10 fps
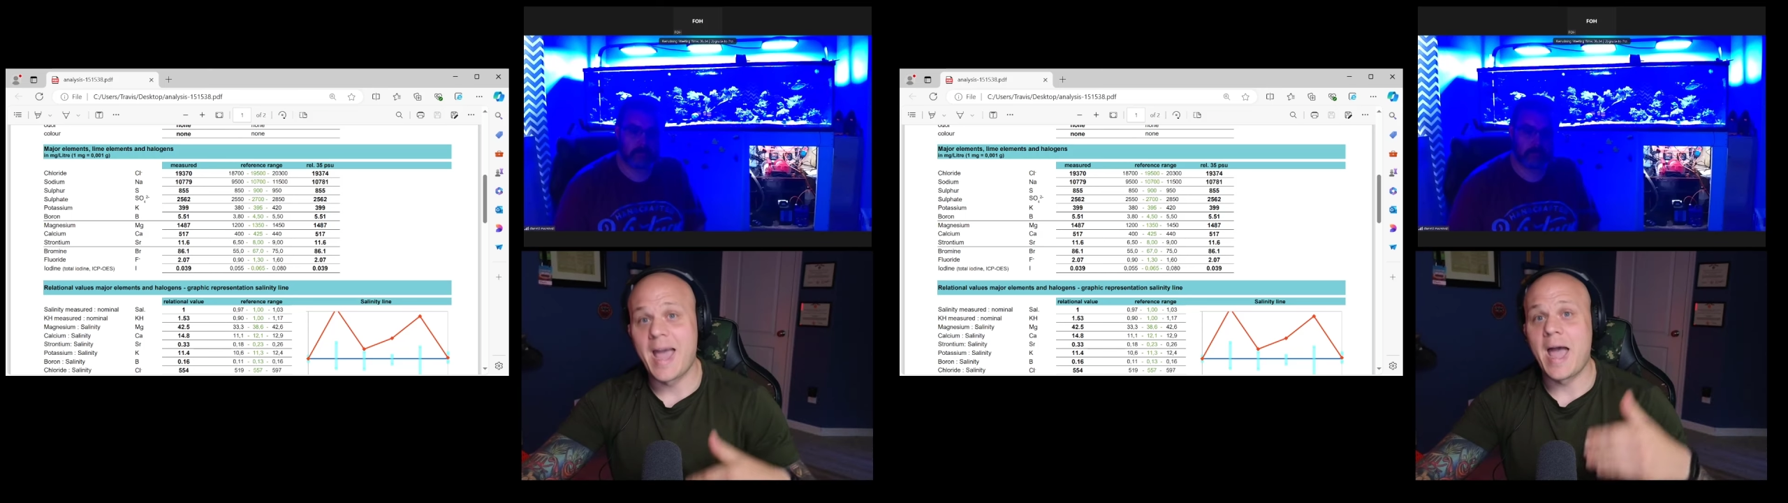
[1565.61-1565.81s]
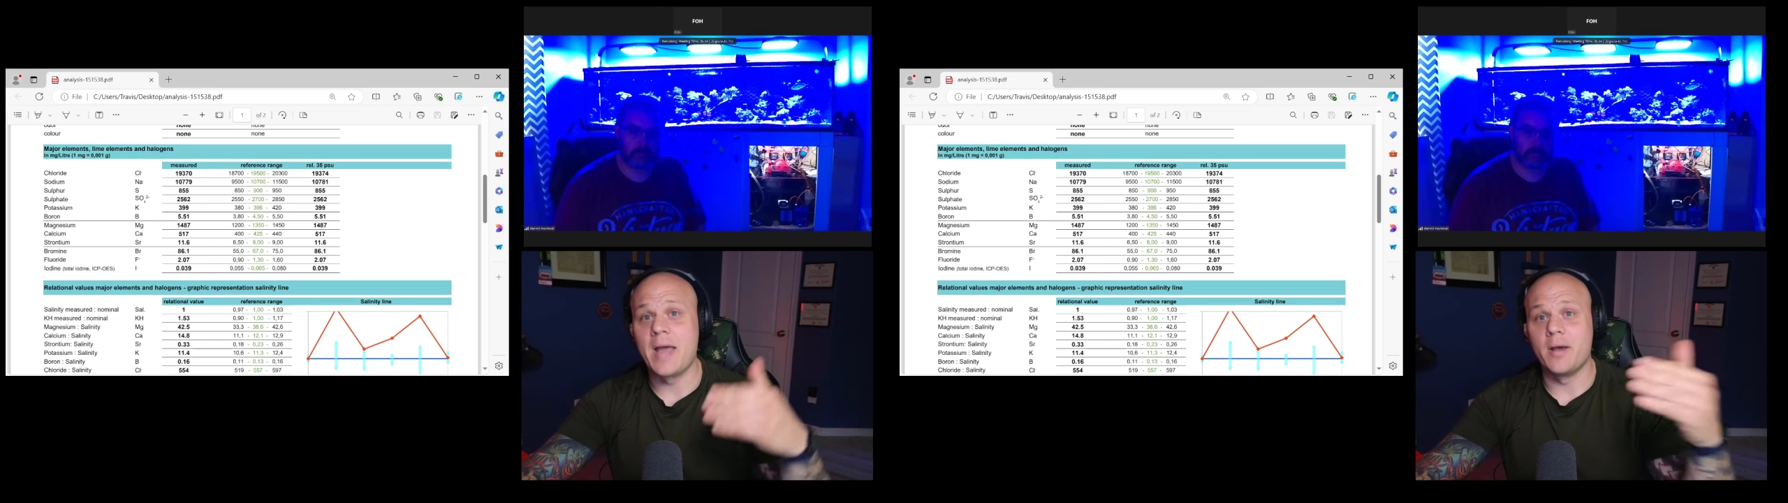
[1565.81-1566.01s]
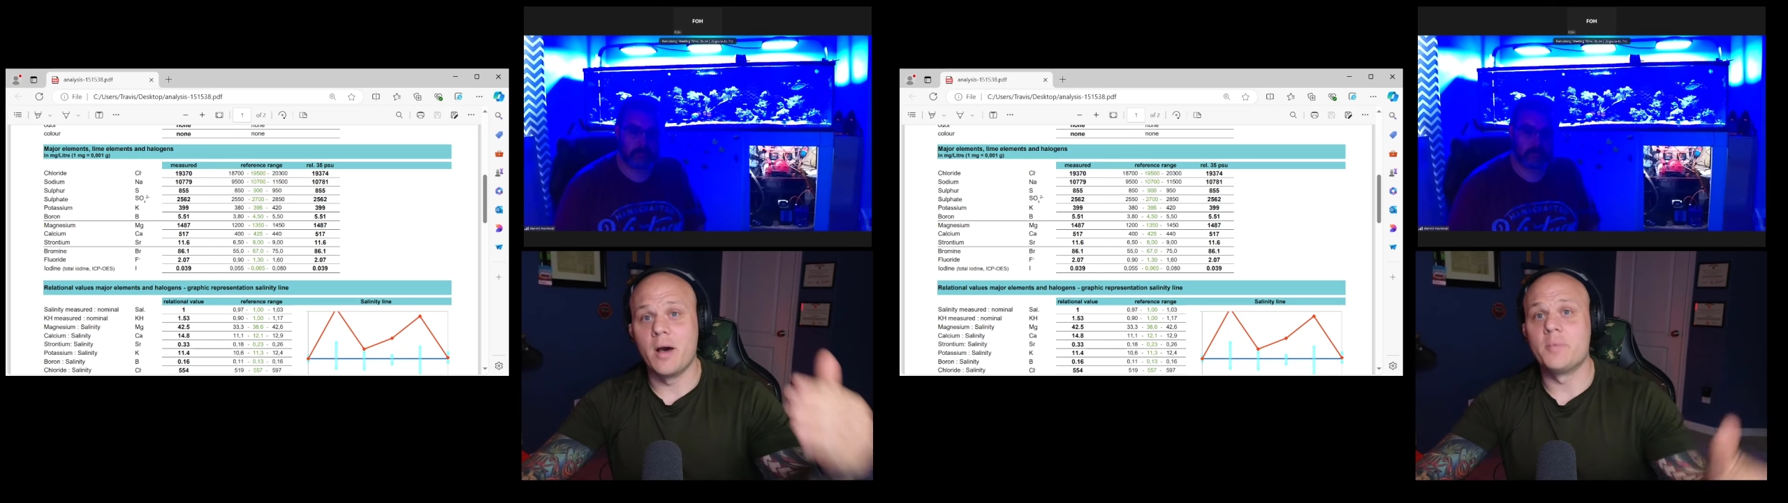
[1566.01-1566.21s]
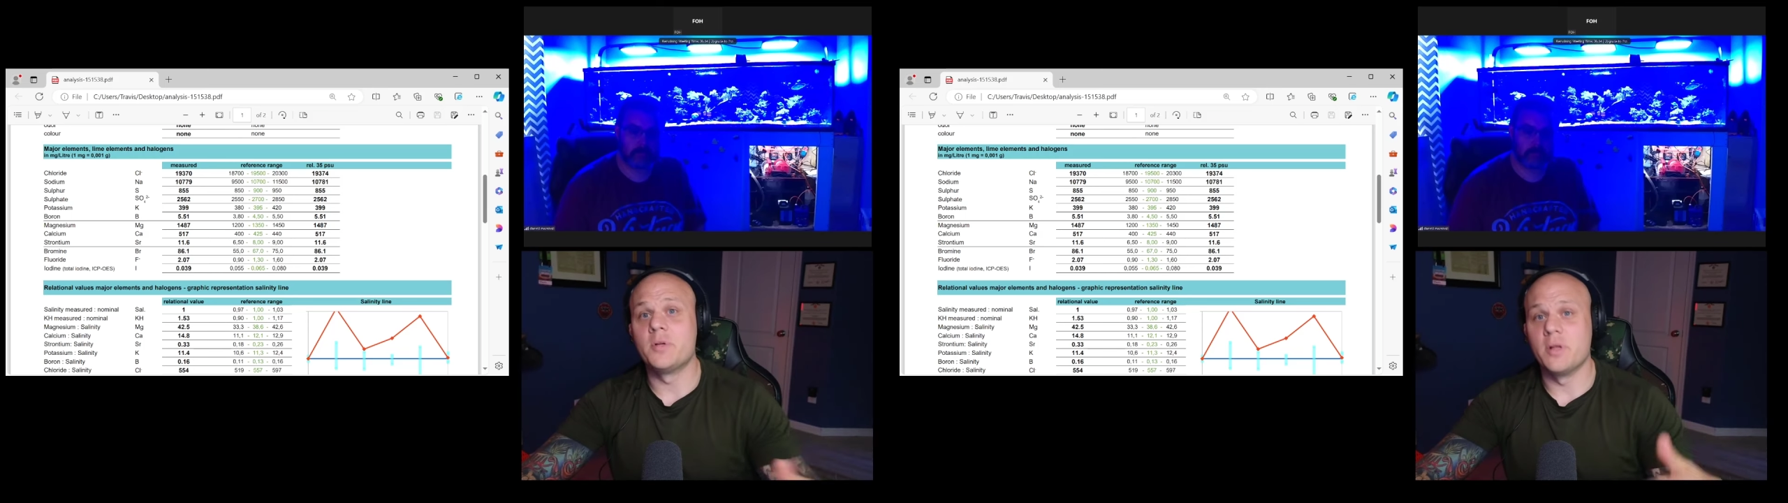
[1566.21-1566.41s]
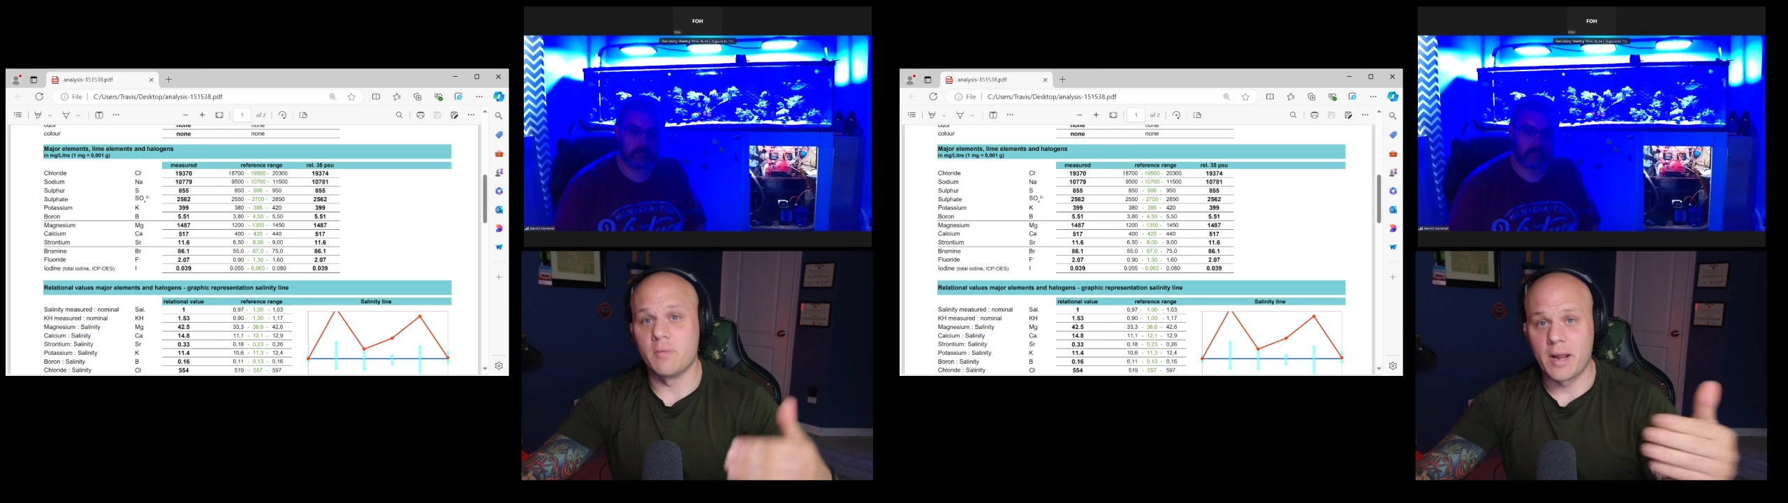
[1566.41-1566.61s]
add up
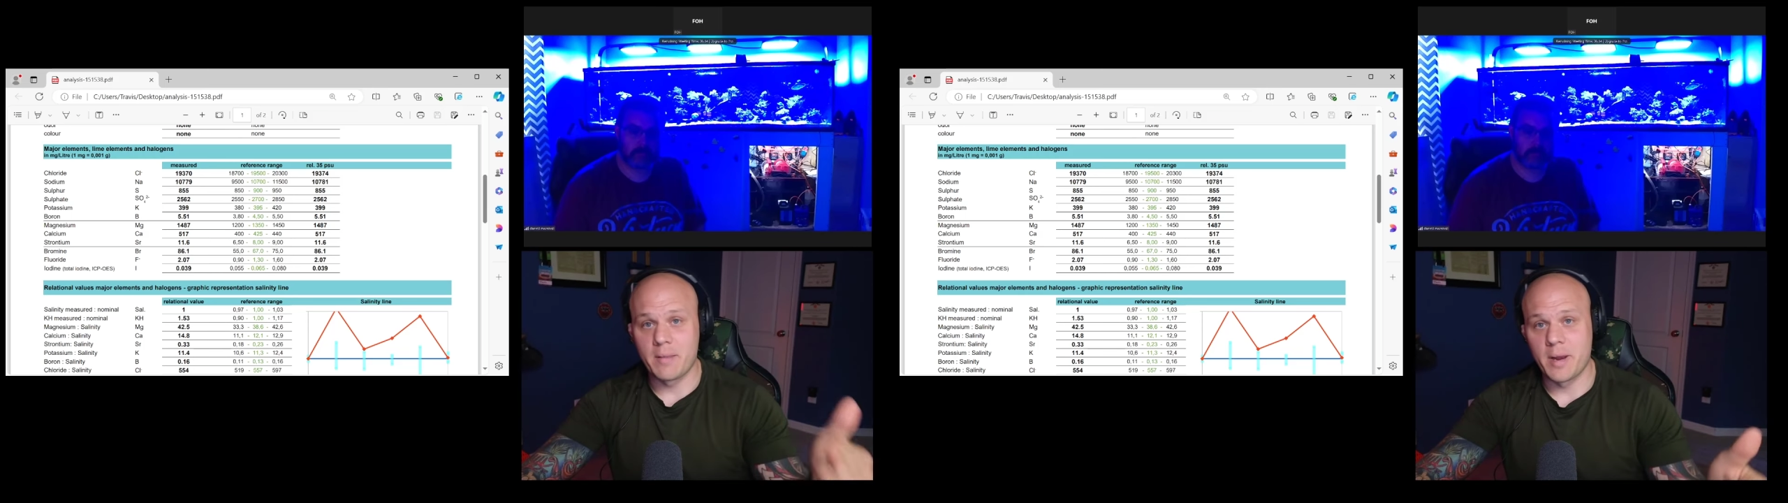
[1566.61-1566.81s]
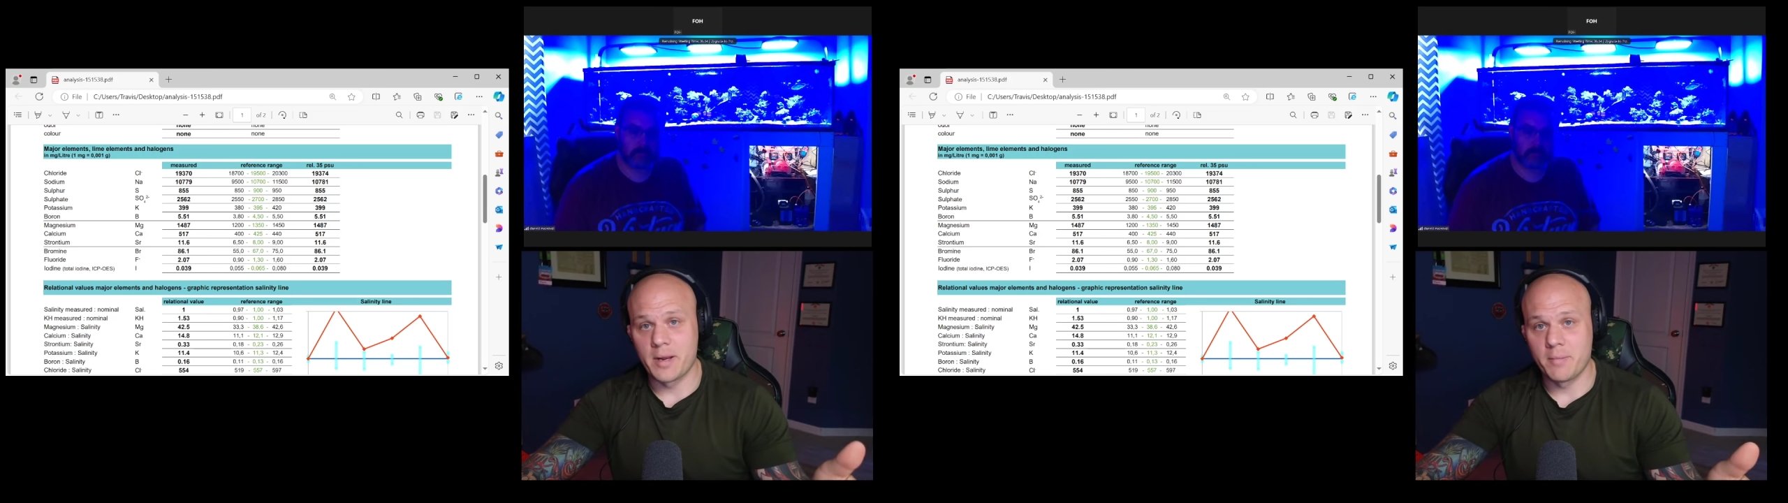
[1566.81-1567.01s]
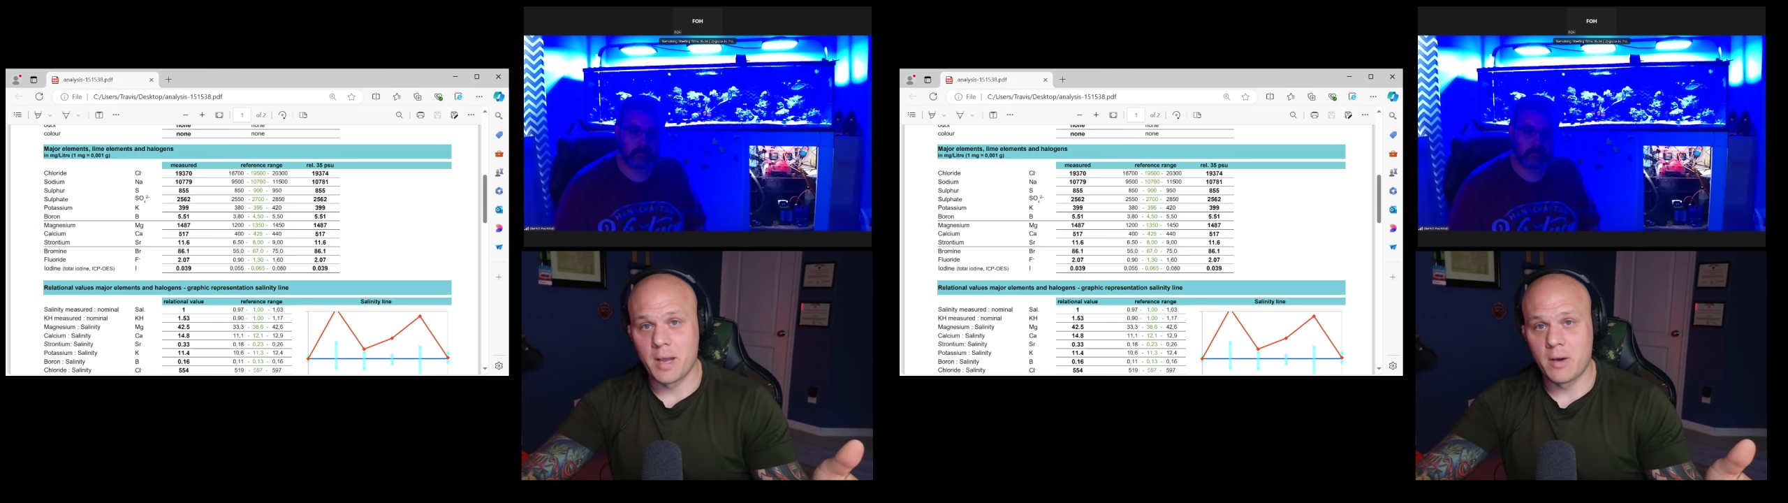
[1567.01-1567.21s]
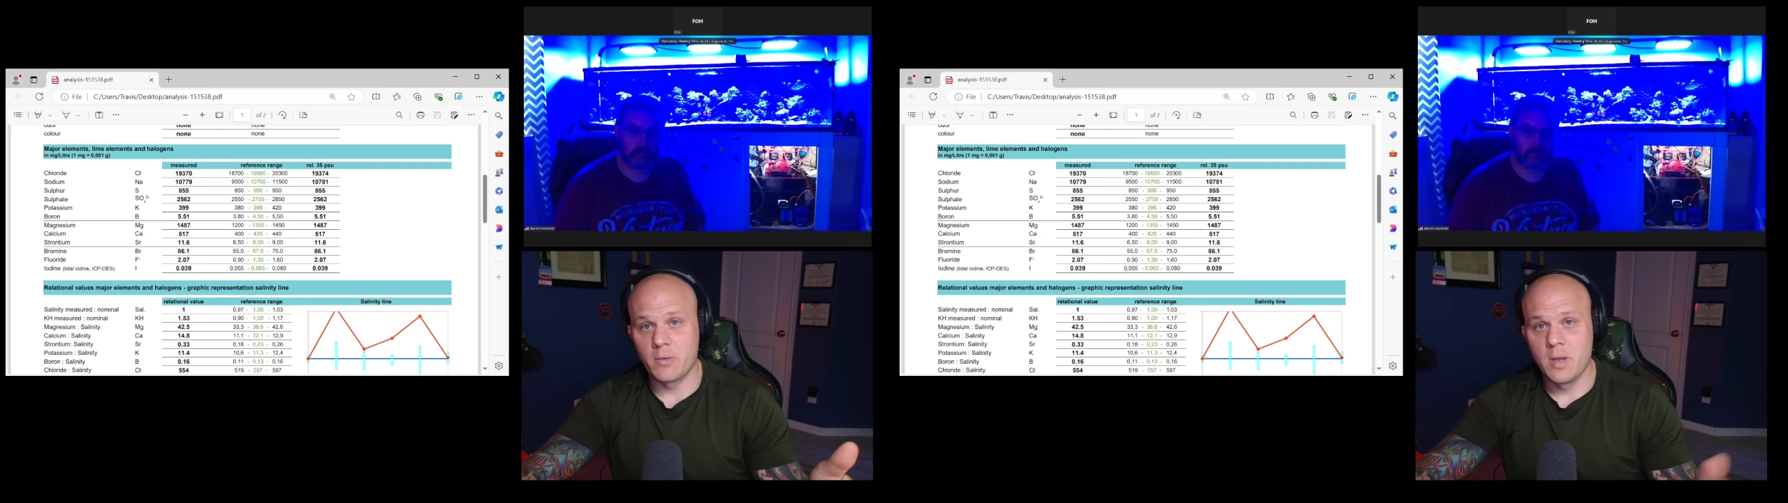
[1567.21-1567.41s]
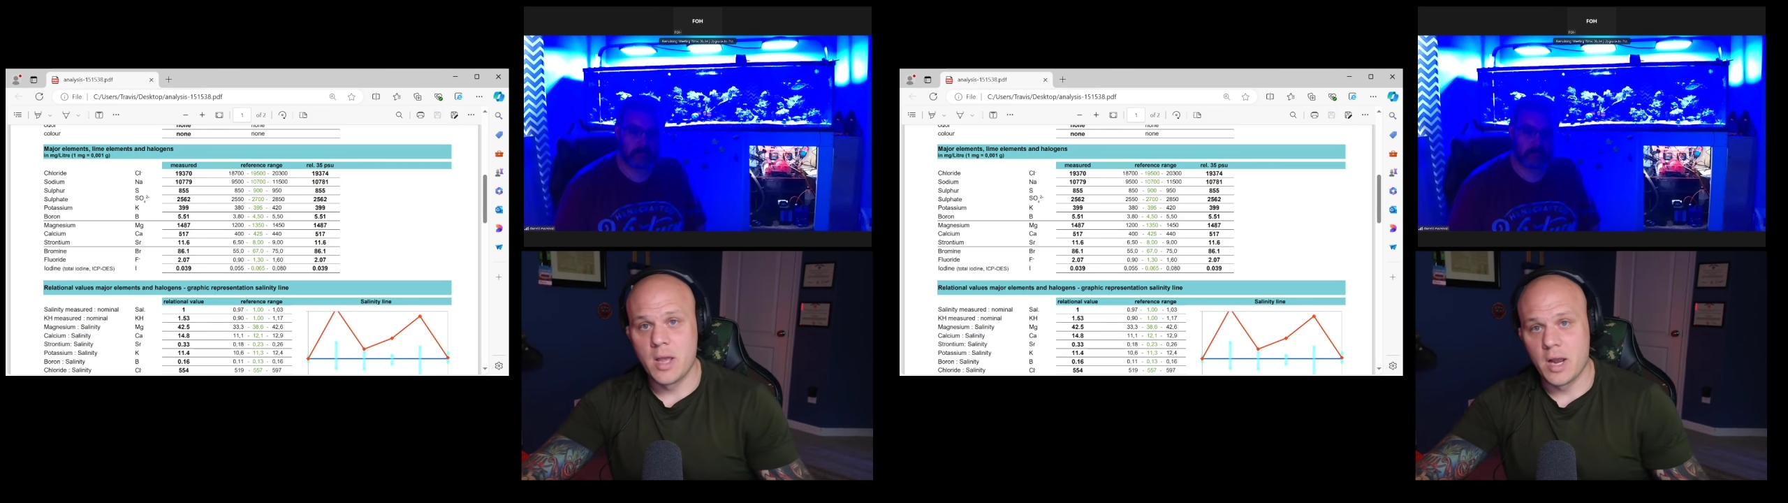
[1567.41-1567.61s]
to the recommended amount,